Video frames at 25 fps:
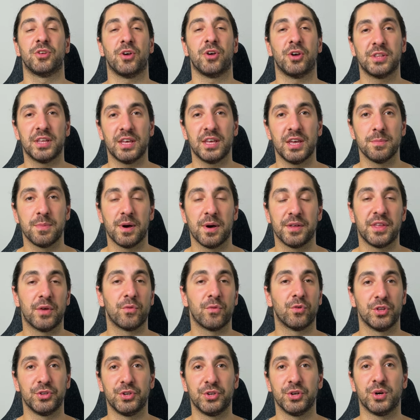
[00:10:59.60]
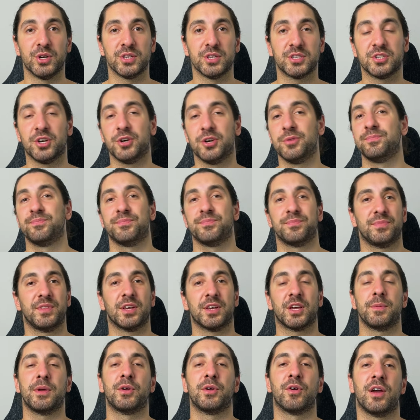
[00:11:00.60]
the only earbud that really do it. So they're
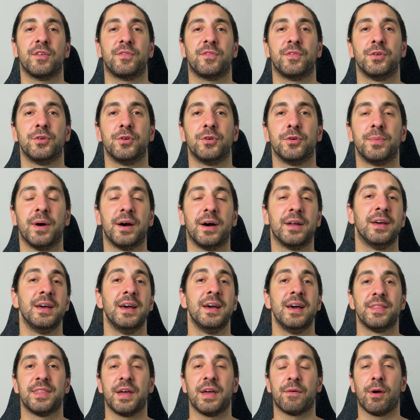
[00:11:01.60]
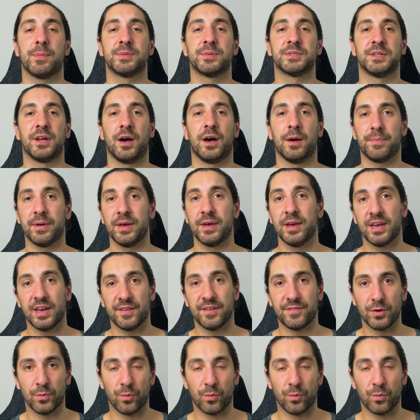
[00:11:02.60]
gonna be great for you, but that wraps it up. If you